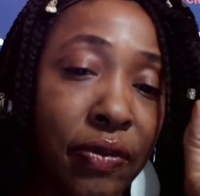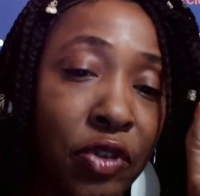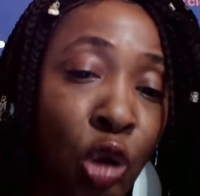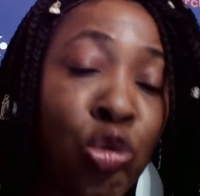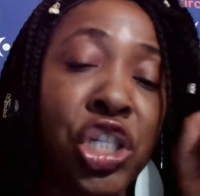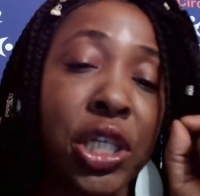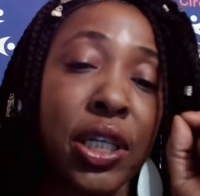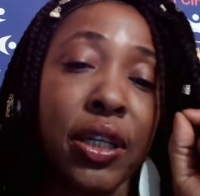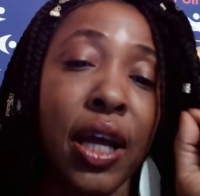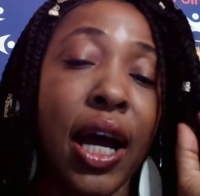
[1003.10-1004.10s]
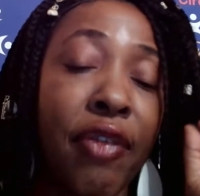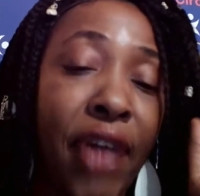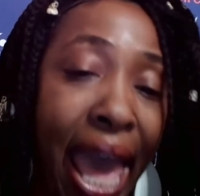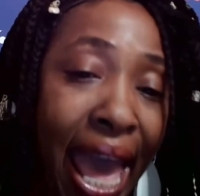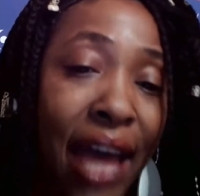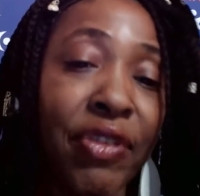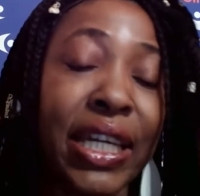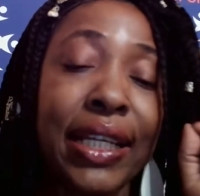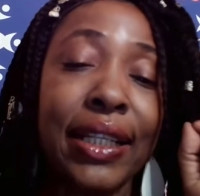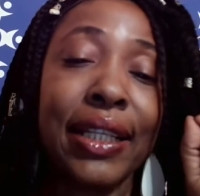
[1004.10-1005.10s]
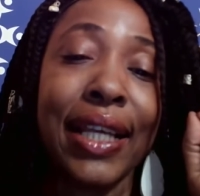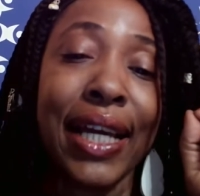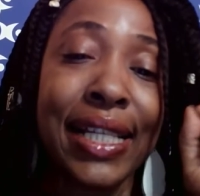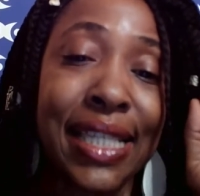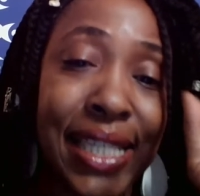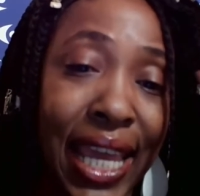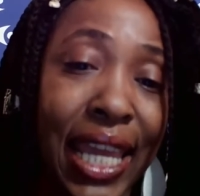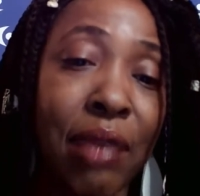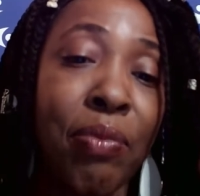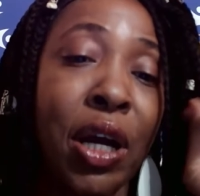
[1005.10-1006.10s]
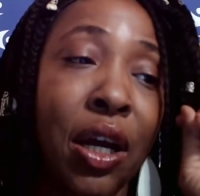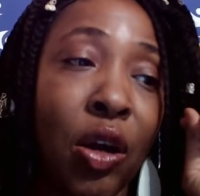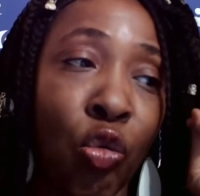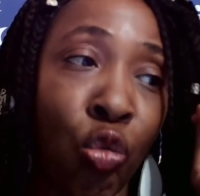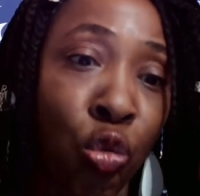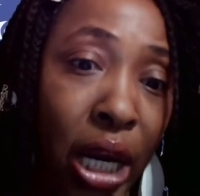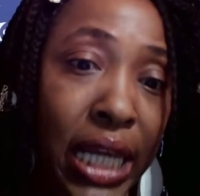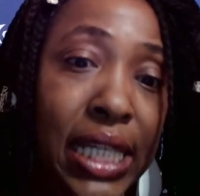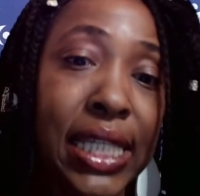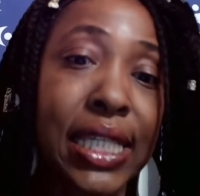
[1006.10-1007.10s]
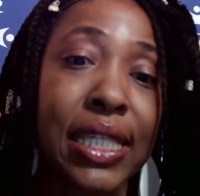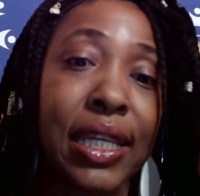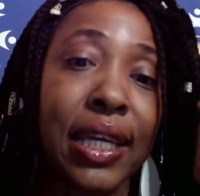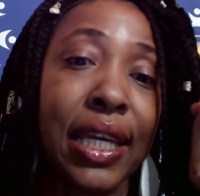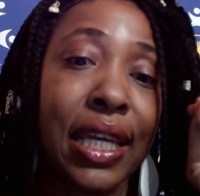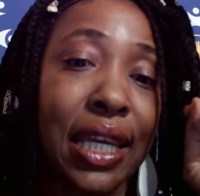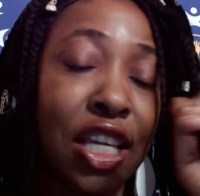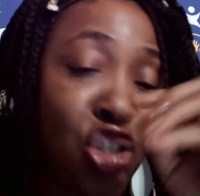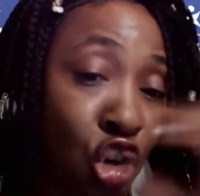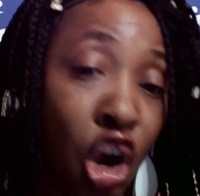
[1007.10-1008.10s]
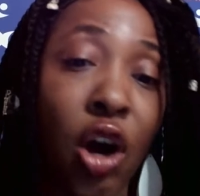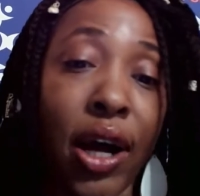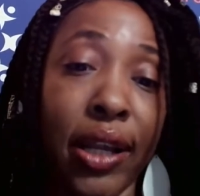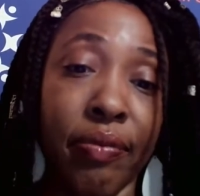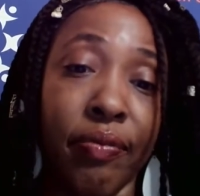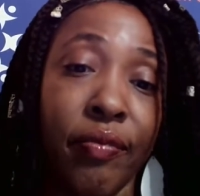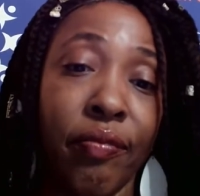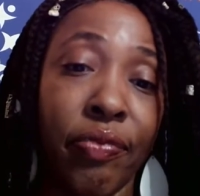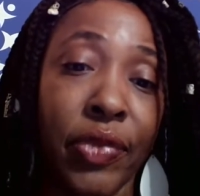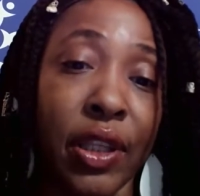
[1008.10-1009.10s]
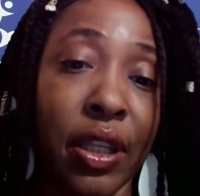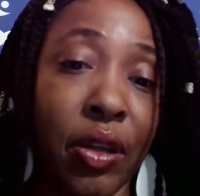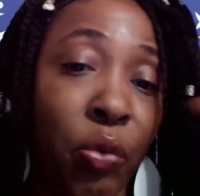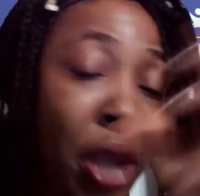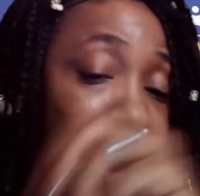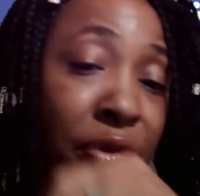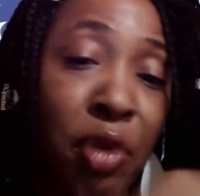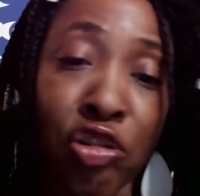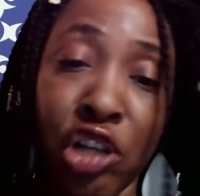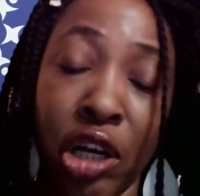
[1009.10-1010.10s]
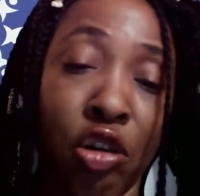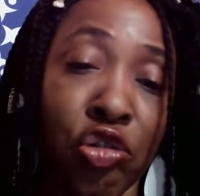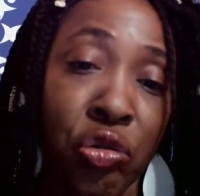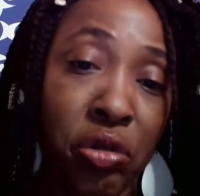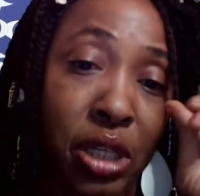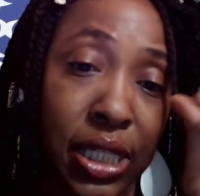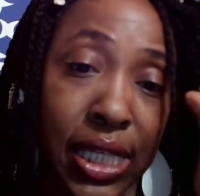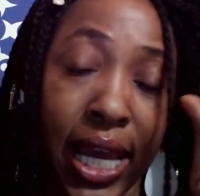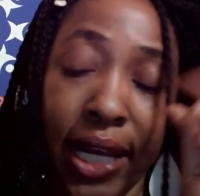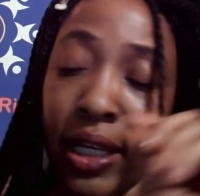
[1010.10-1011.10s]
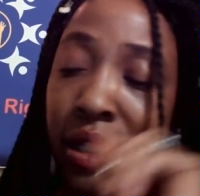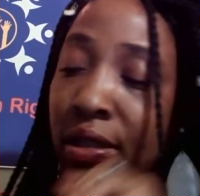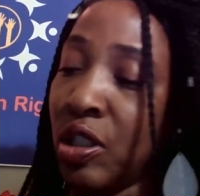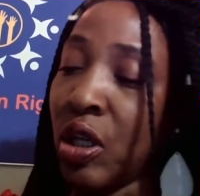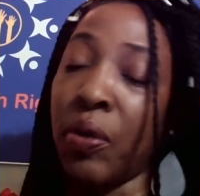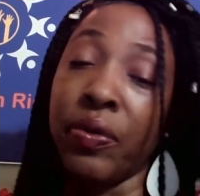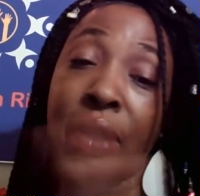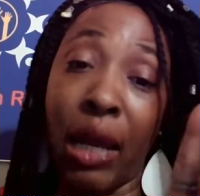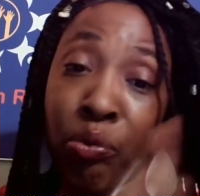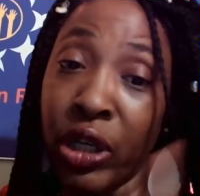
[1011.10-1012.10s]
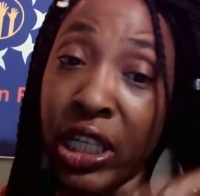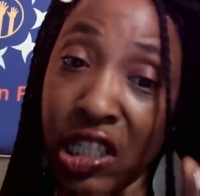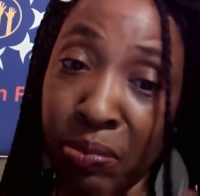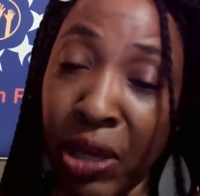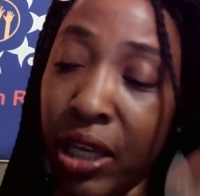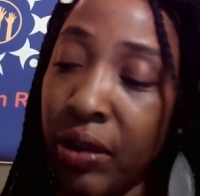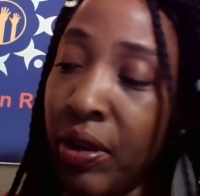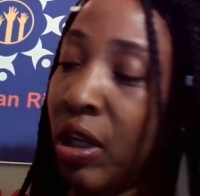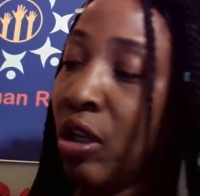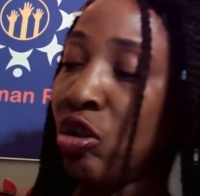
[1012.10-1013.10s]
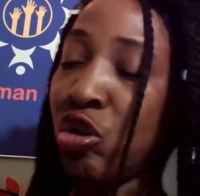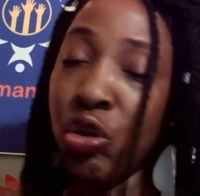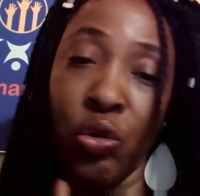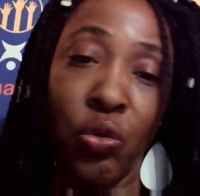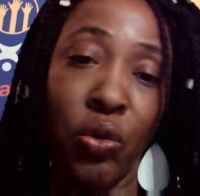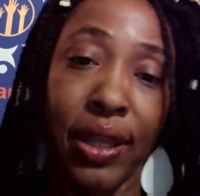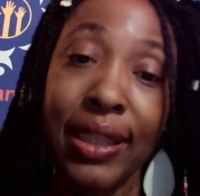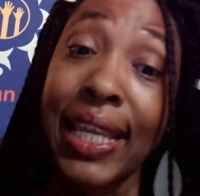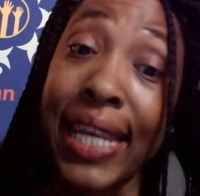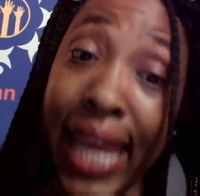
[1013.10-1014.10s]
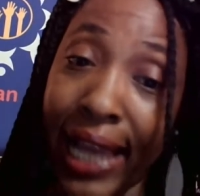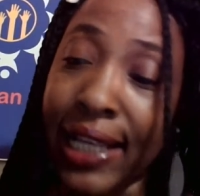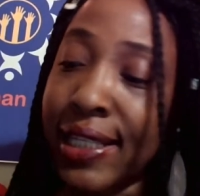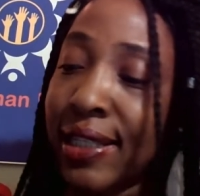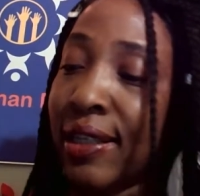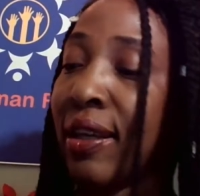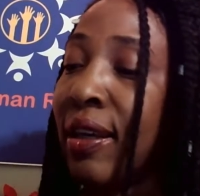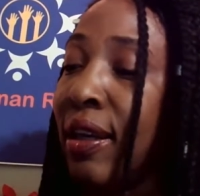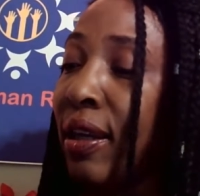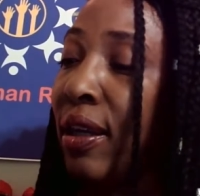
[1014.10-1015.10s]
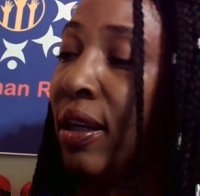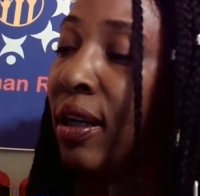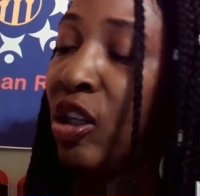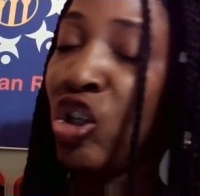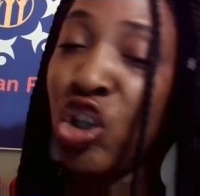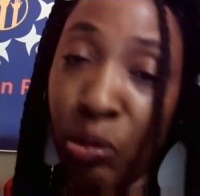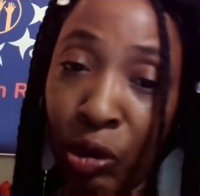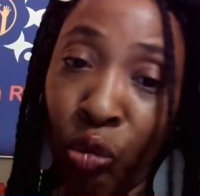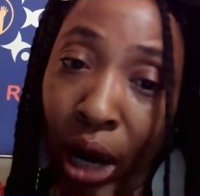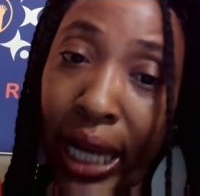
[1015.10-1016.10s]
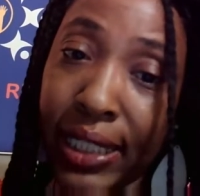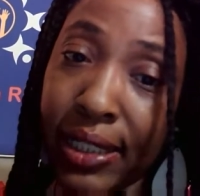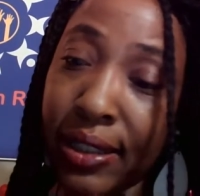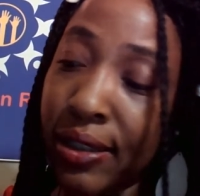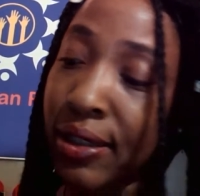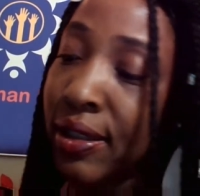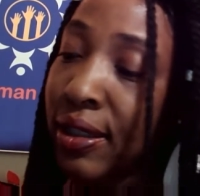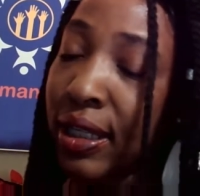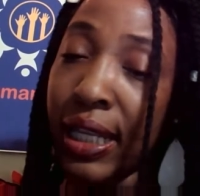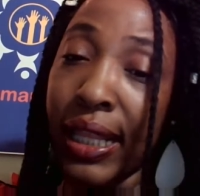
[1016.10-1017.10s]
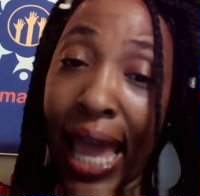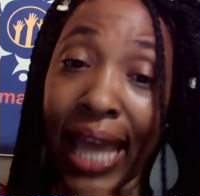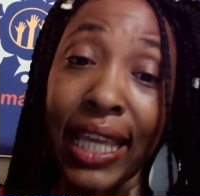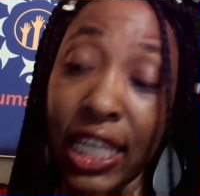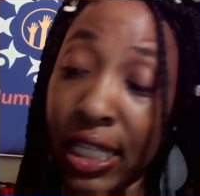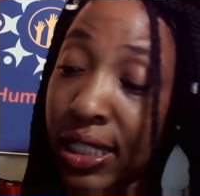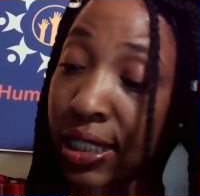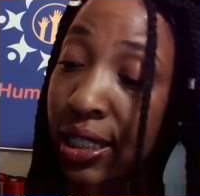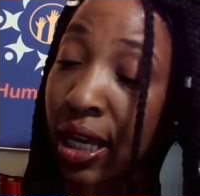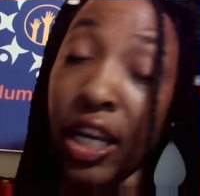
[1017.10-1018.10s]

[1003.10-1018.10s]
notion of having a same race is gone. We have a multicultural society. So that brings me to the next human right. And that is